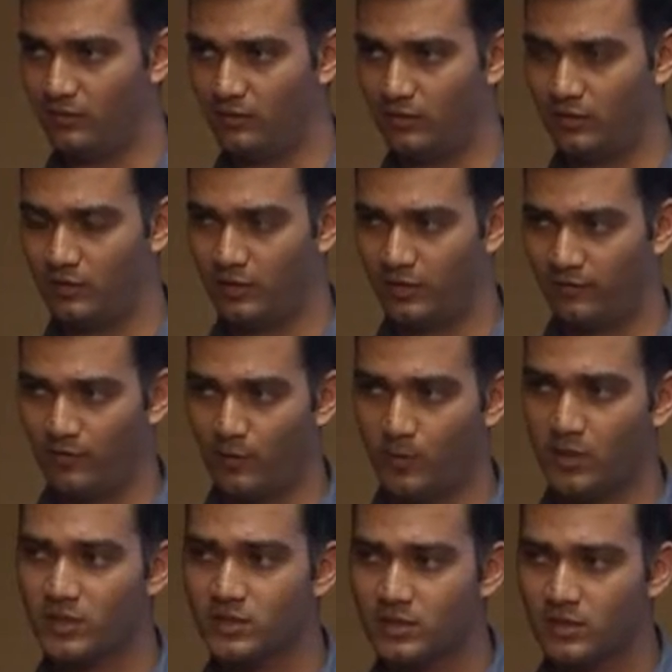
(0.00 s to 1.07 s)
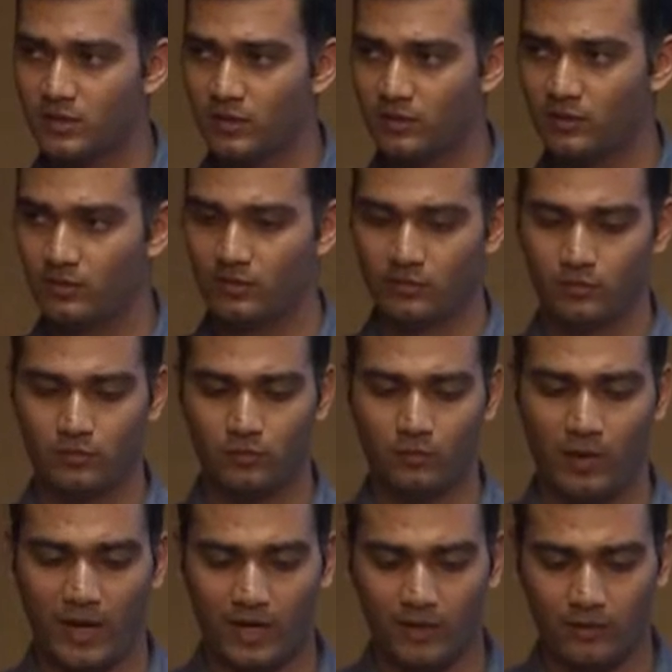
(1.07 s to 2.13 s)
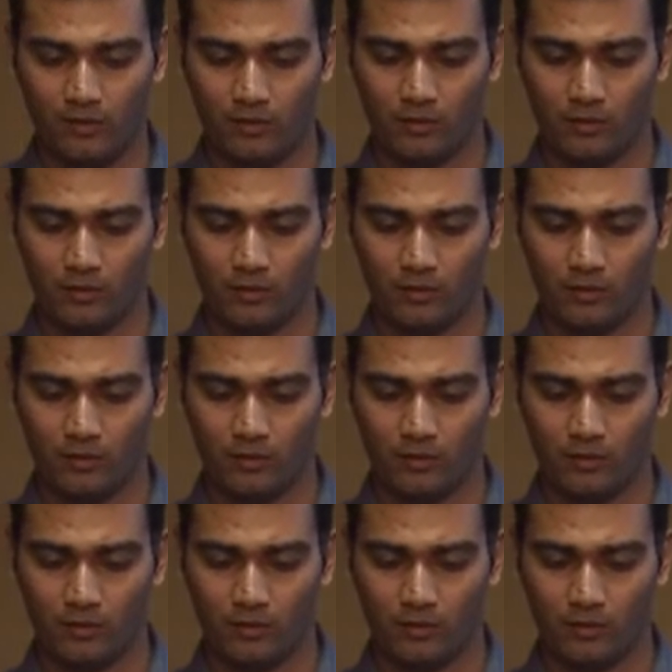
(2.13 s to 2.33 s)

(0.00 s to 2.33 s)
developers to act